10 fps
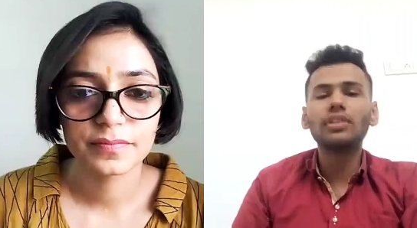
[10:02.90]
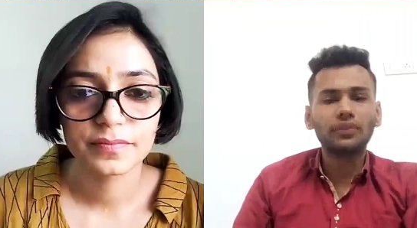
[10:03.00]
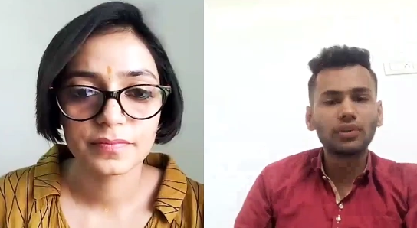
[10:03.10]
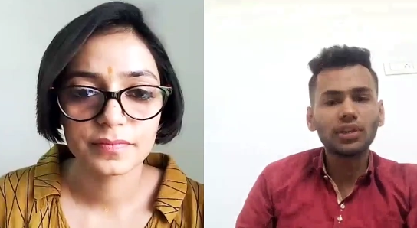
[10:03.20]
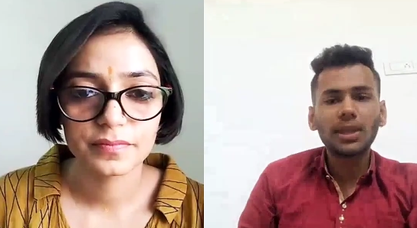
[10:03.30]
Speaker 1: or you
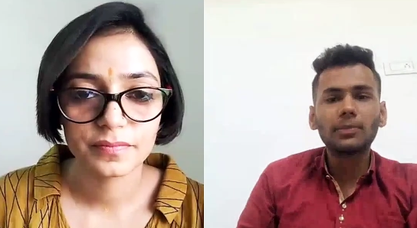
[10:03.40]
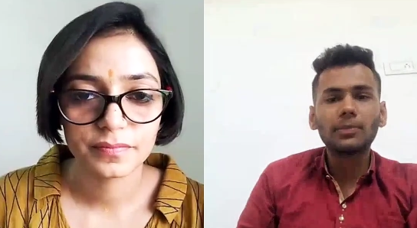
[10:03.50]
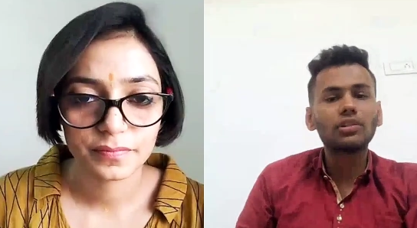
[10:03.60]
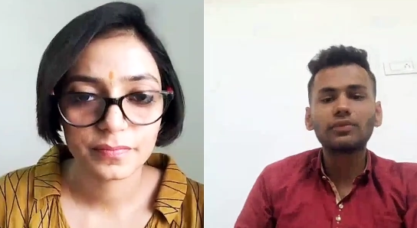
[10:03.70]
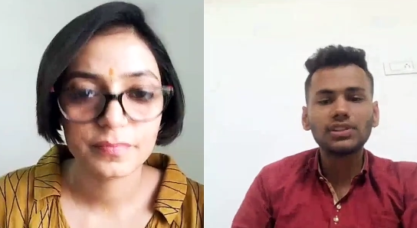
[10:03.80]
have to keep
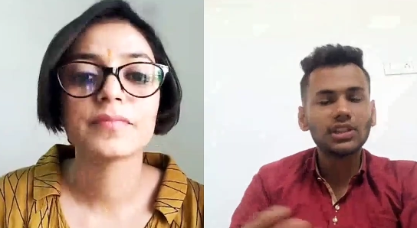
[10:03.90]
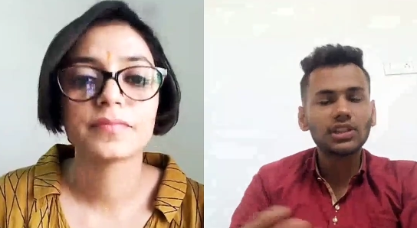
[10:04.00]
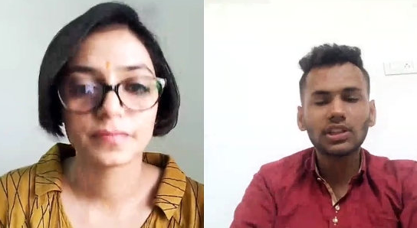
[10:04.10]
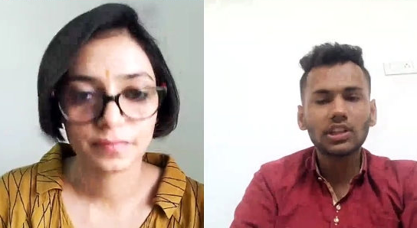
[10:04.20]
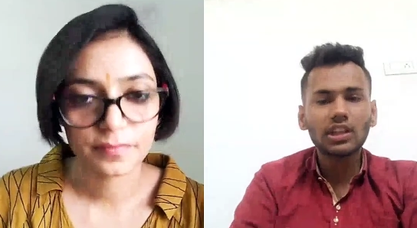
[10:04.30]

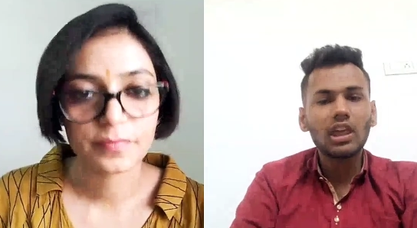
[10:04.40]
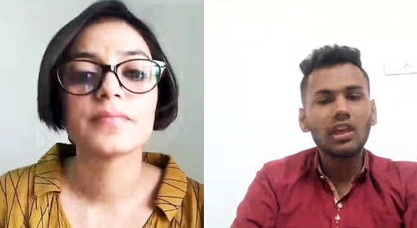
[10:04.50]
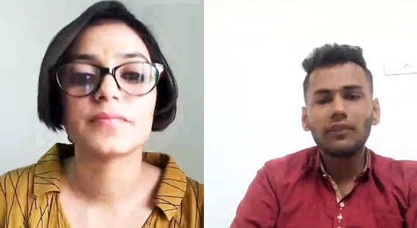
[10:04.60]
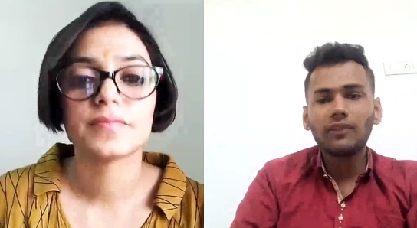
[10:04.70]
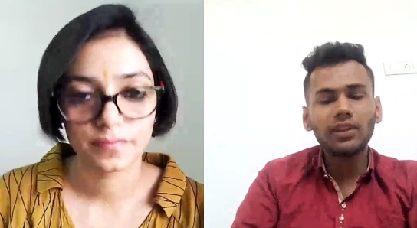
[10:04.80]
conversating
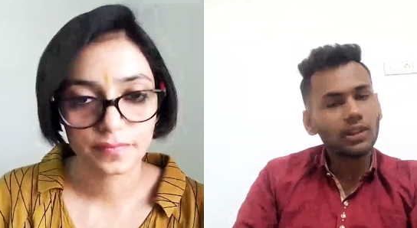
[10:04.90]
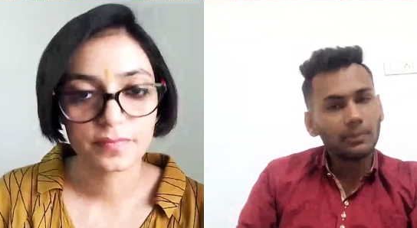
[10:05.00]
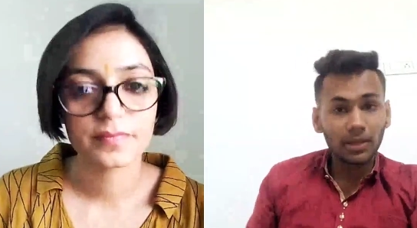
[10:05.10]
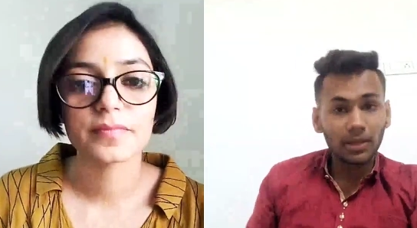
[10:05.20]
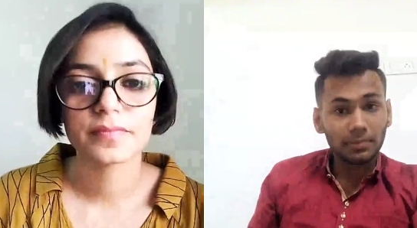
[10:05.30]
with
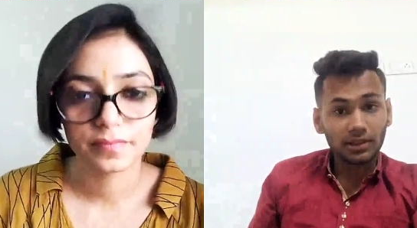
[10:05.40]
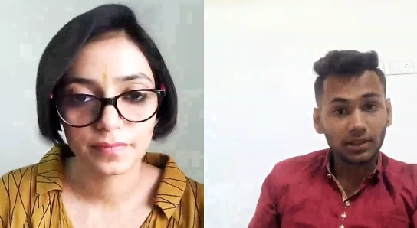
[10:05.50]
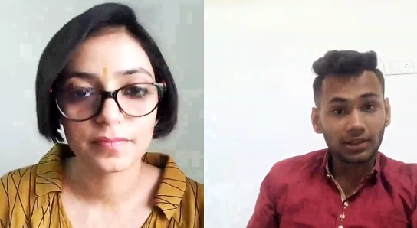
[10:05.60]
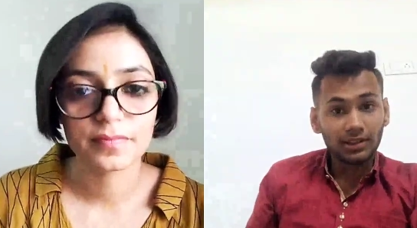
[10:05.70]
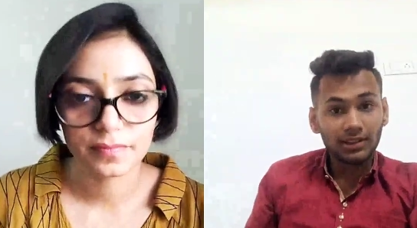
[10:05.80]
people.
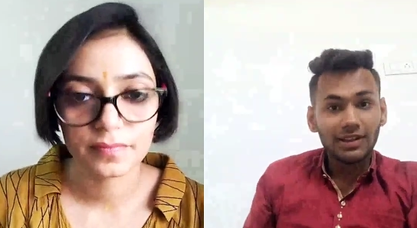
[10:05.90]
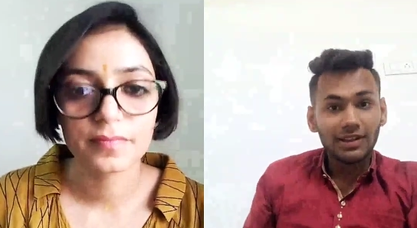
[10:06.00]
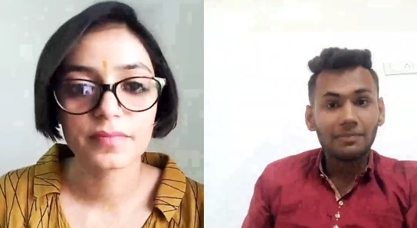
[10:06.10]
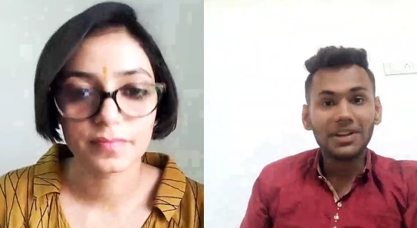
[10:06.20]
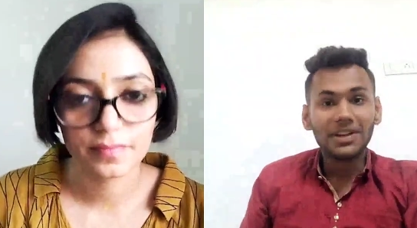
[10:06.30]

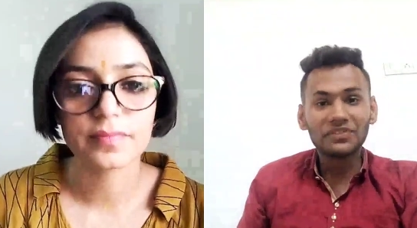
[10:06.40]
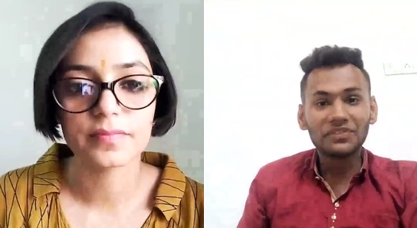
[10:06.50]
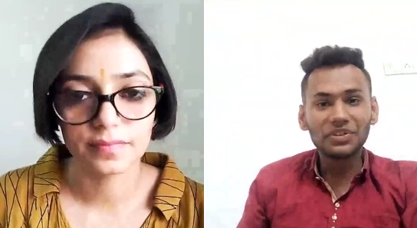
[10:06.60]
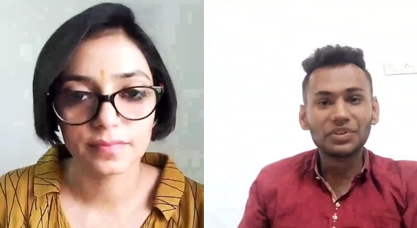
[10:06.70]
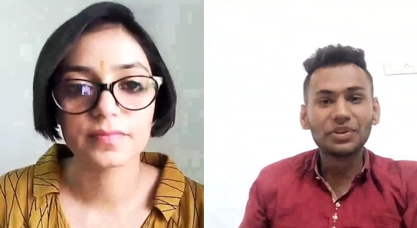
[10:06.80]
But
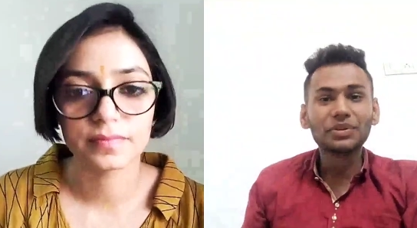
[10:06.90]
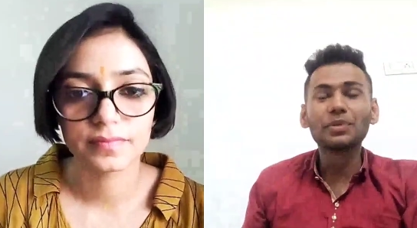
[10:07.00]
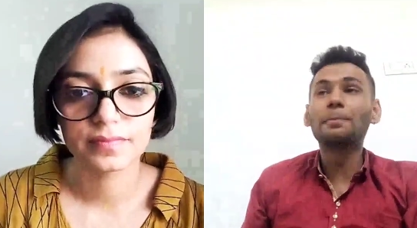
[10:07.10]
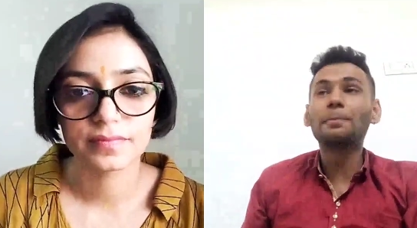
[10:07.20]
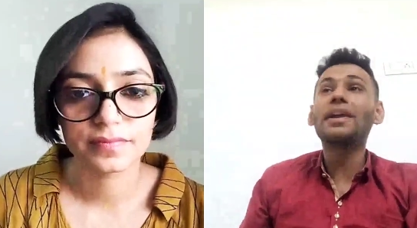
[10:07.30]
if you go to
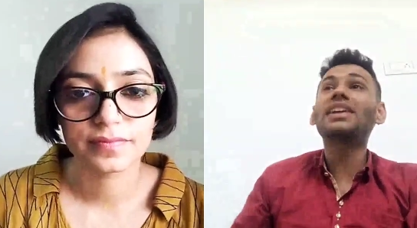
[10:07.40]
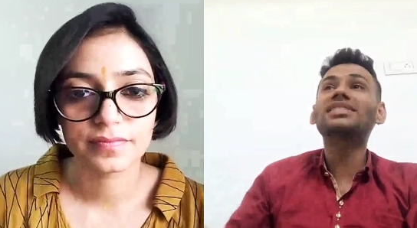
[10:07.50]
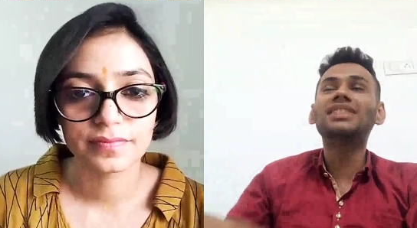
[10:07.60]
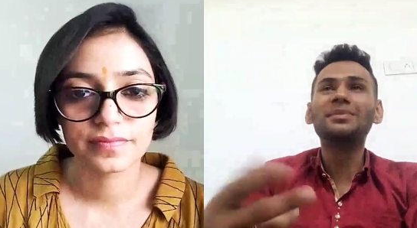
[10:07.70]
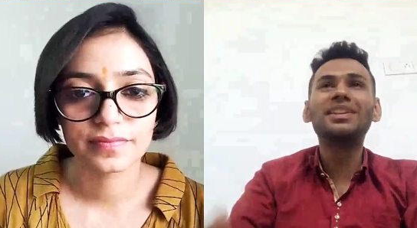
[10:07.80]
pay
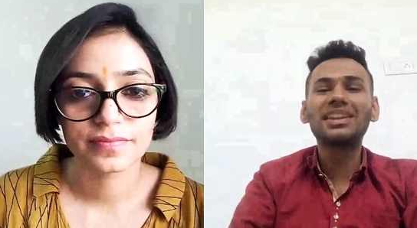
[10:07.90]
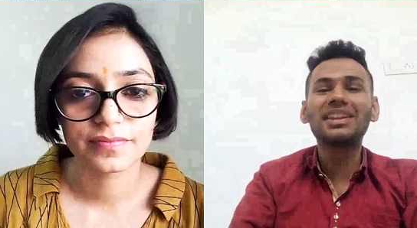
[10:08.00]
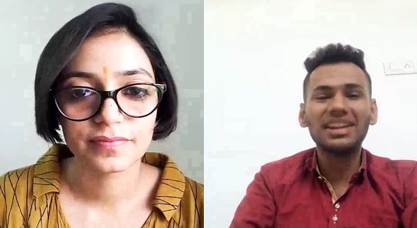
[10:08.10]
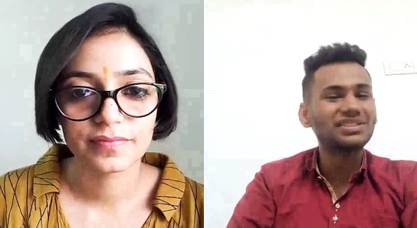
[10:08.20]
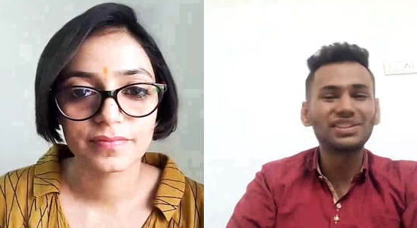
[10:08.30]

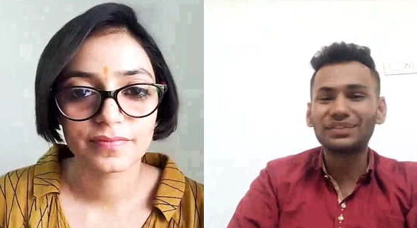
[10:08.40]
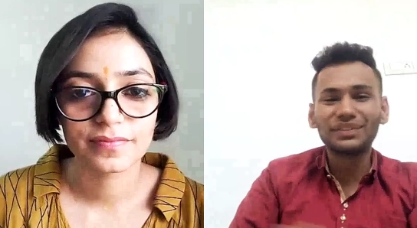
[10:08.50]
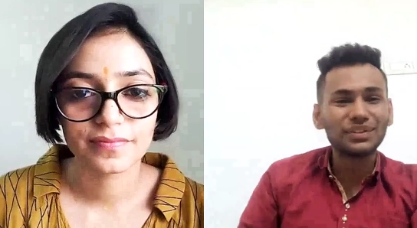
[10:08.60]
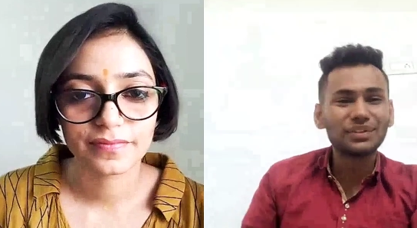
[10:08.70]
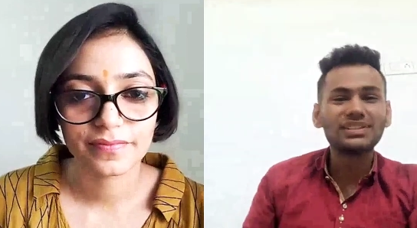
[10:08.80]
something, it's of
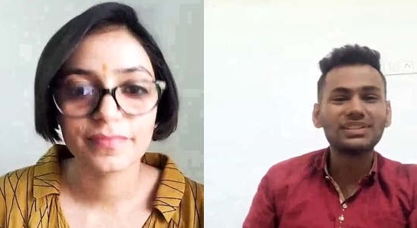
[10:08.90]
no